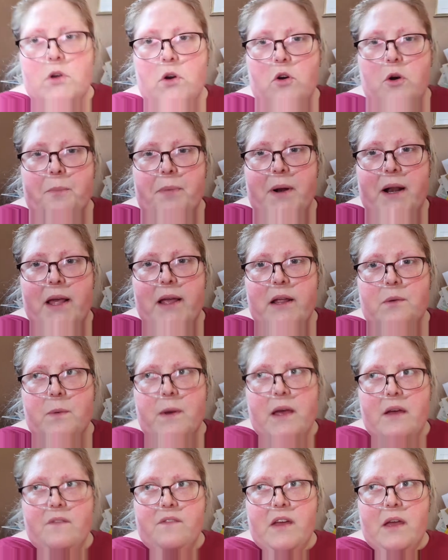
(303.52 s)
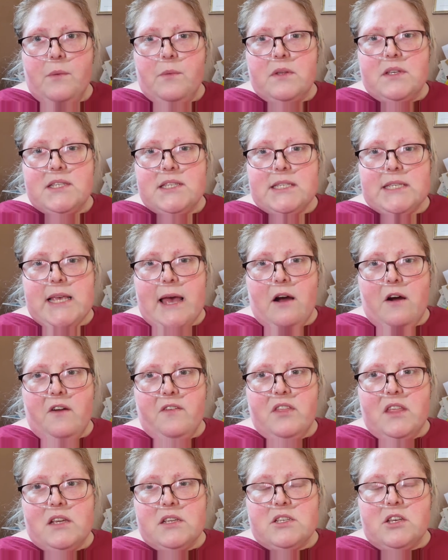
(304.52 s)
or played with, it would set
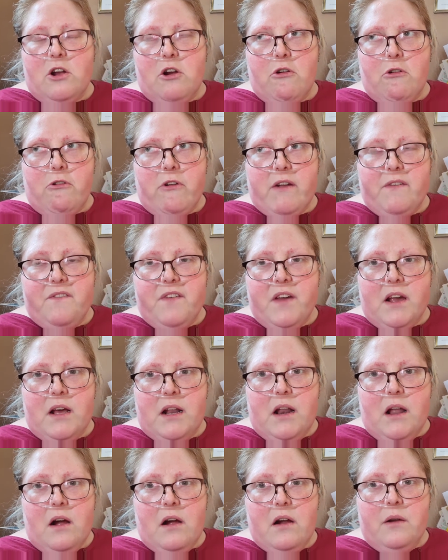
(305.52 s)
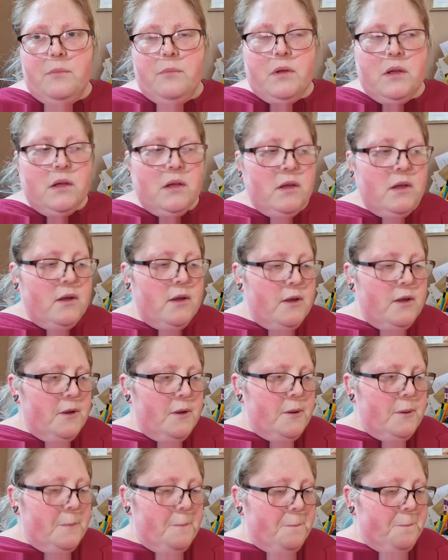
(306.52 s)
off this horrific alarm.
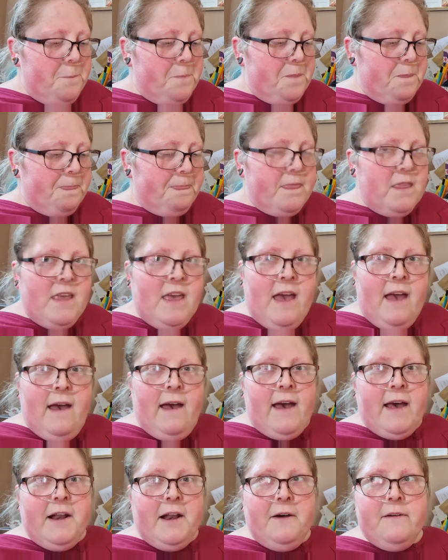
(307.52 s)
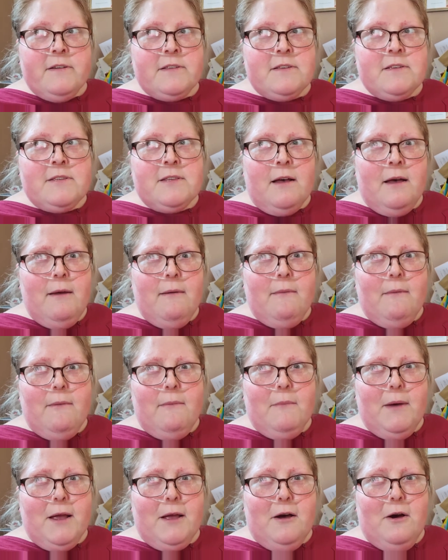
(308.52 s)
Yeah, and I was just like,
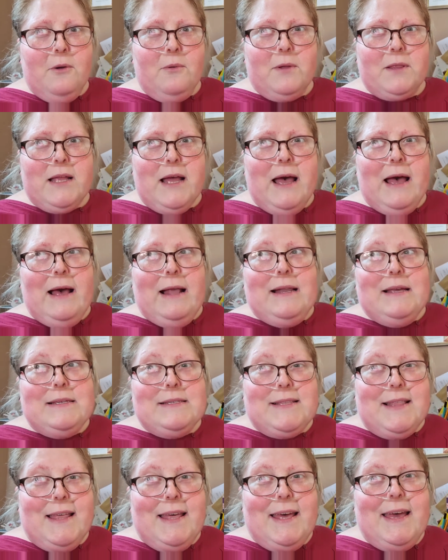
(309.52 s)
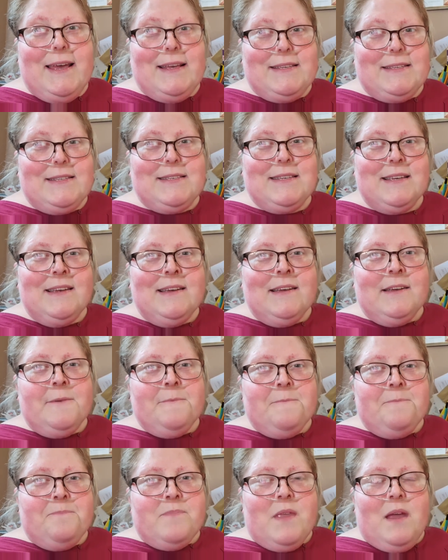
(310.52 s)
oh my god, what the hell is this?
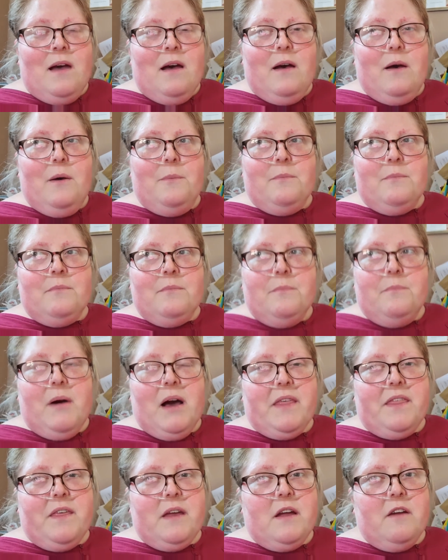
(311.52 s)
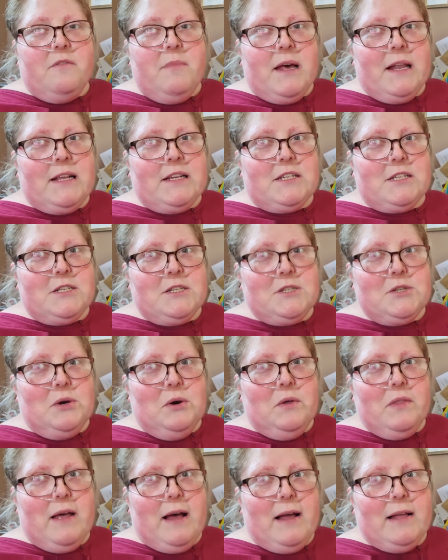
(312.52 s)
But I think I've managed to
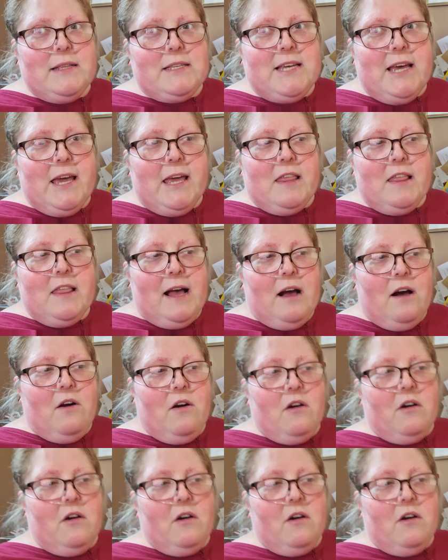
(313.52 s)
sort that and take that